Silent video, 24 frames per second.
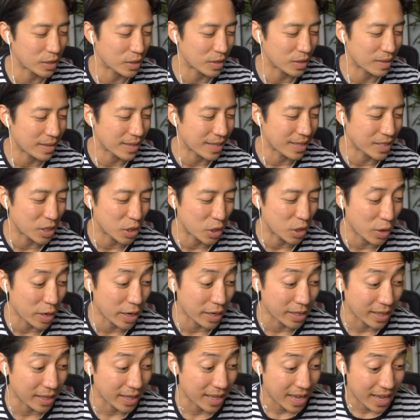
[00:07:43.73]
That's great.
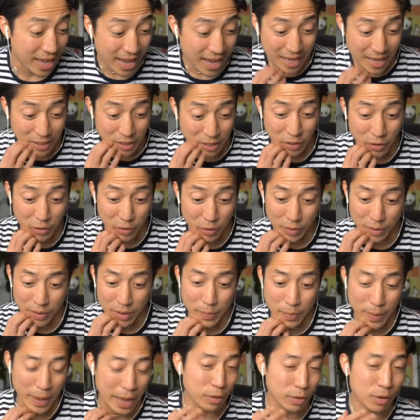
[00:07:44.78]
So the
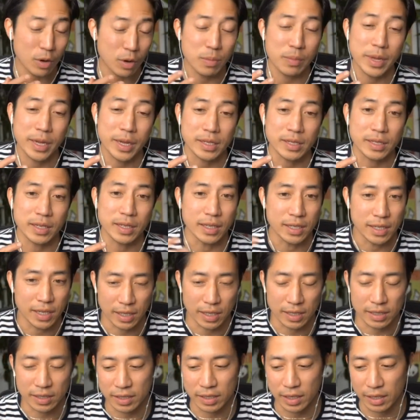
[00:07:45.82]
background makes a ton of
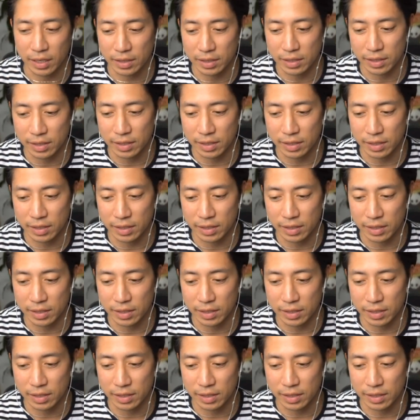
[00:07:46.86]
sense.